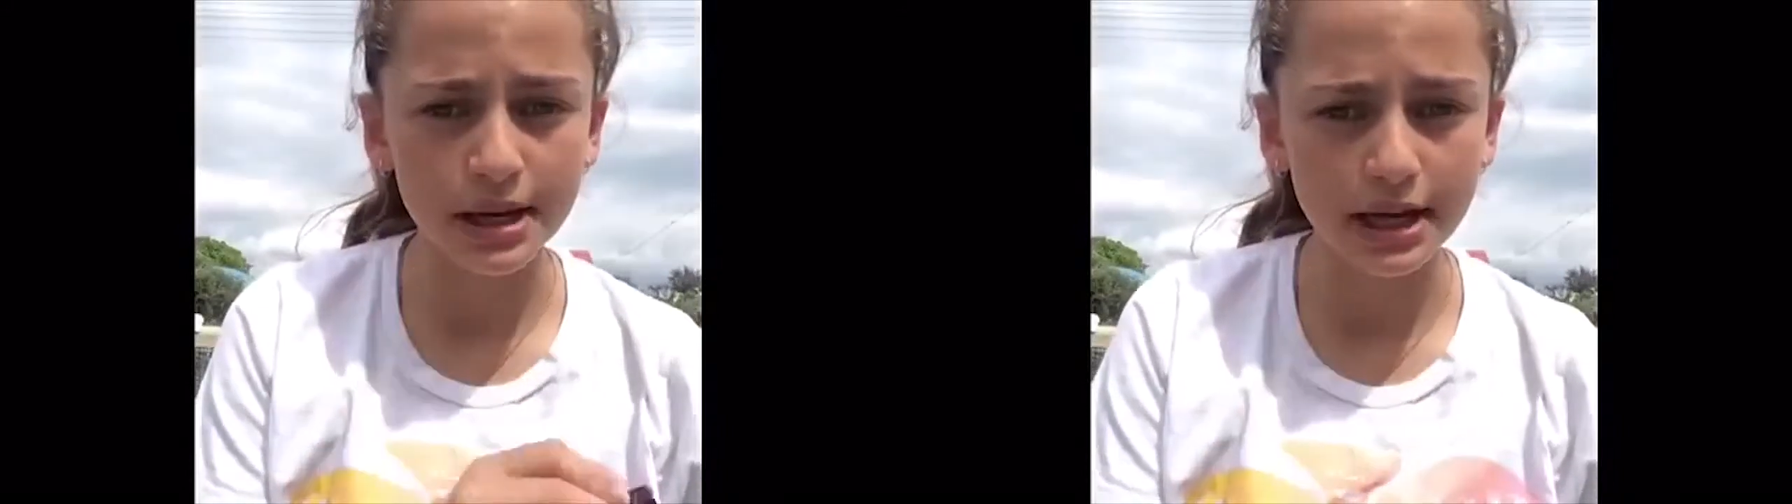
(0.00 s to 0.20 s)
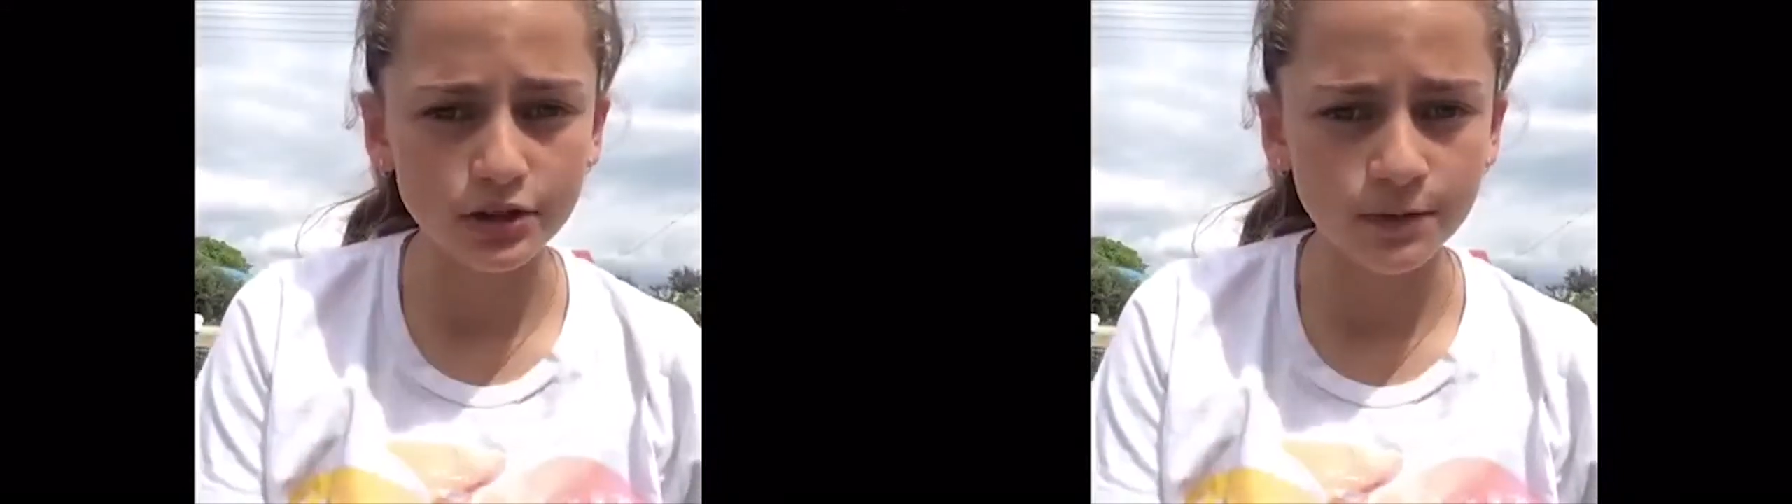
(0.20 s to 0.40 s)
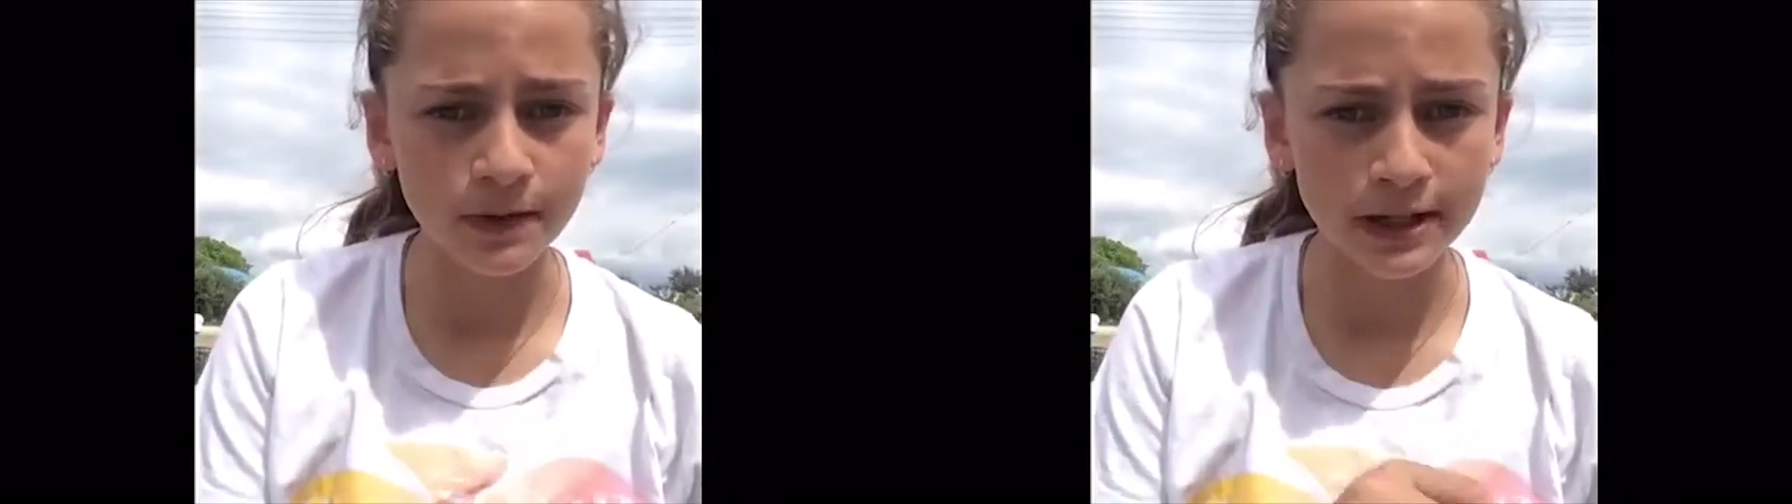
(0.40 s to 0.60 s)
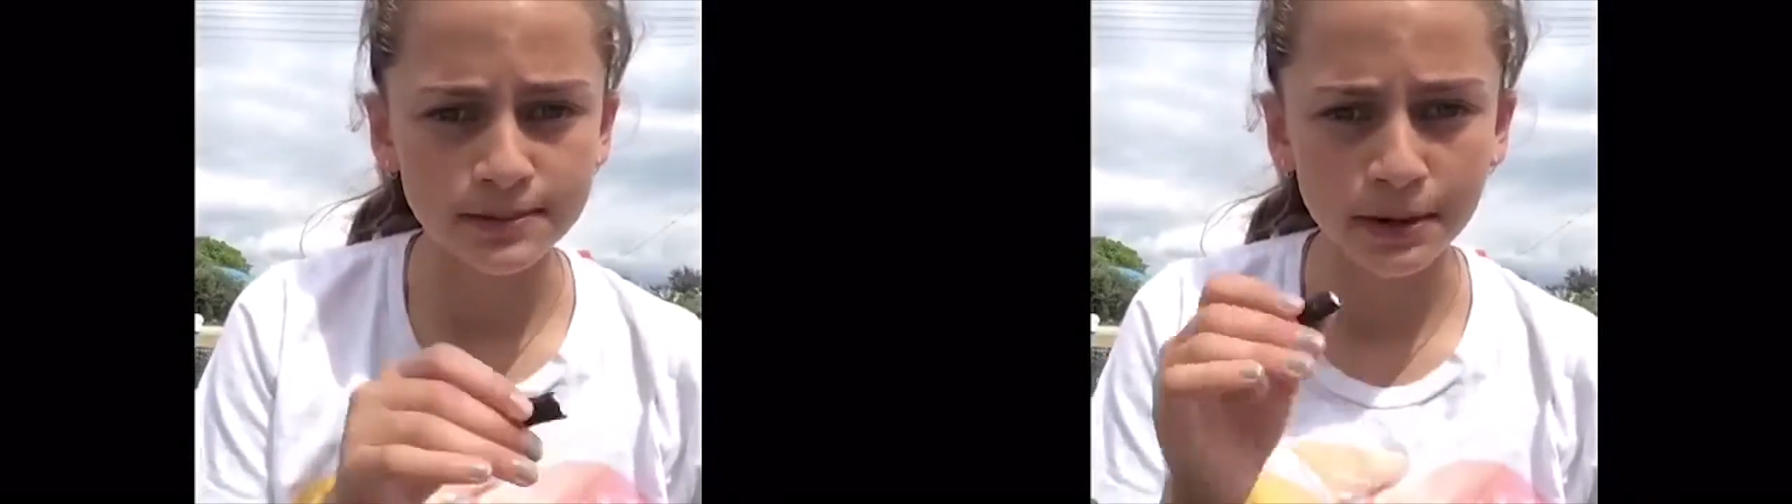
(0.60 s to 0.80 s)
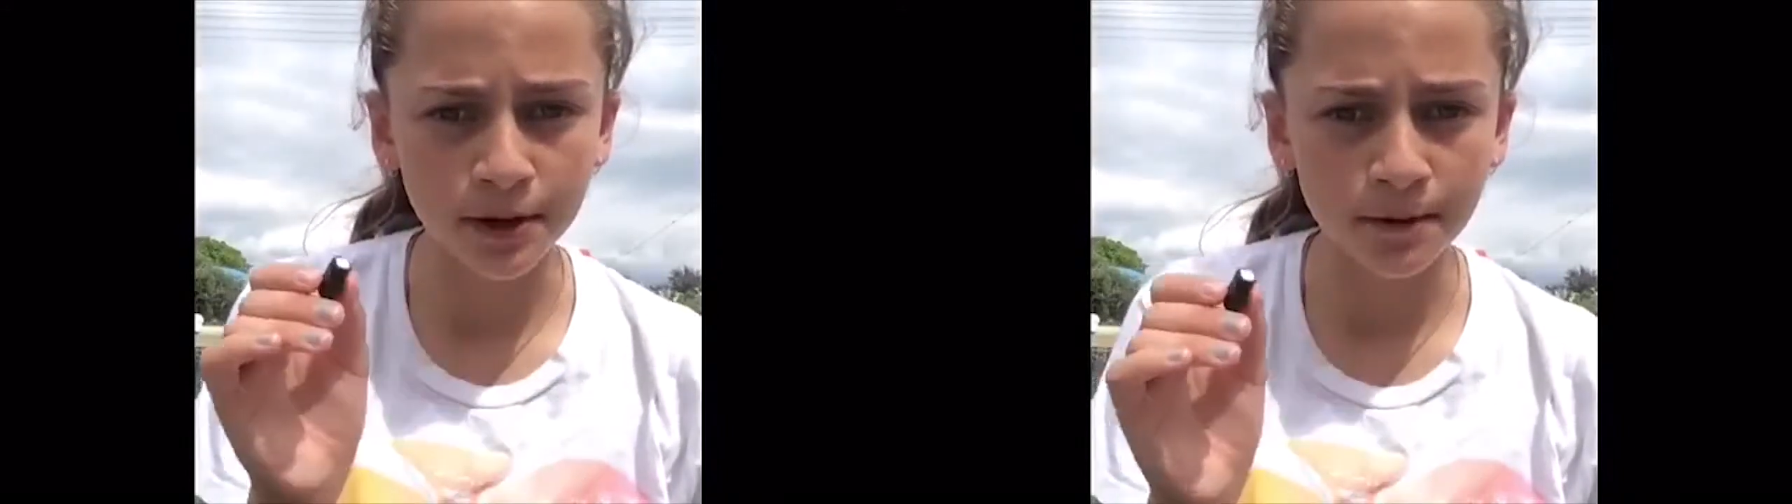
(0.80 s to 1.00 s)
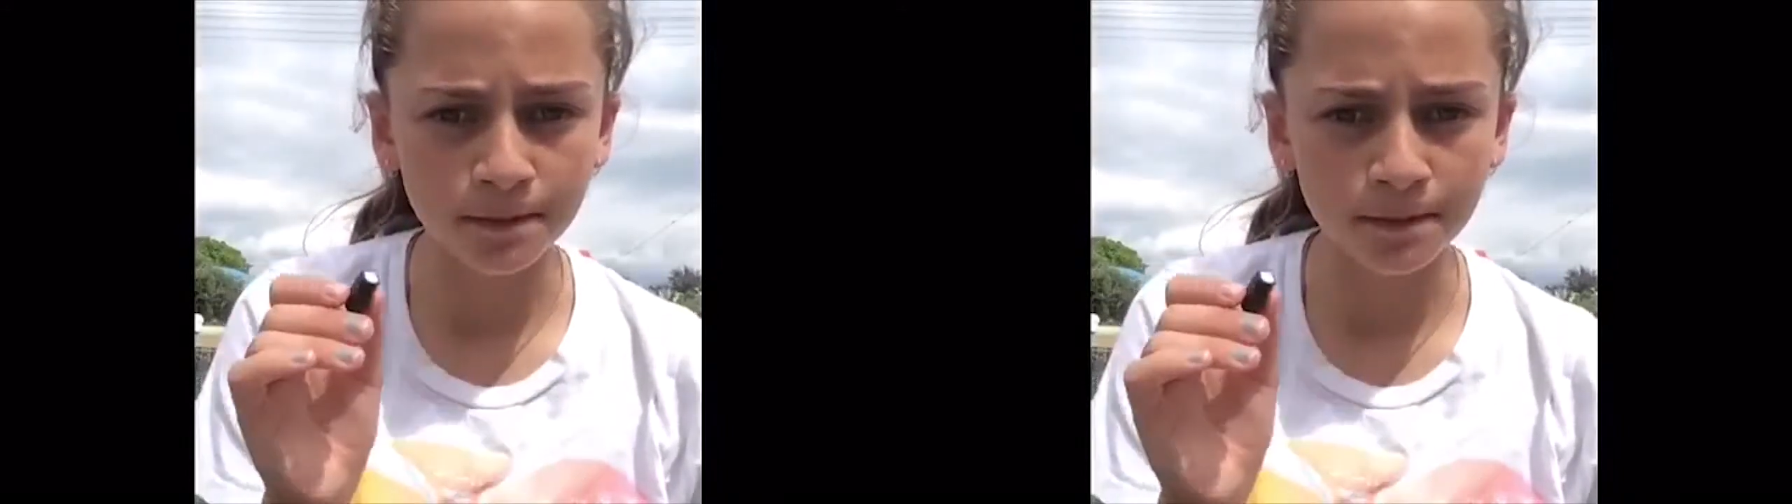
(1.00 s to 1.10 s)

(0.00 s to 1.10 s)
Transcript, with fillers: page on Facebook.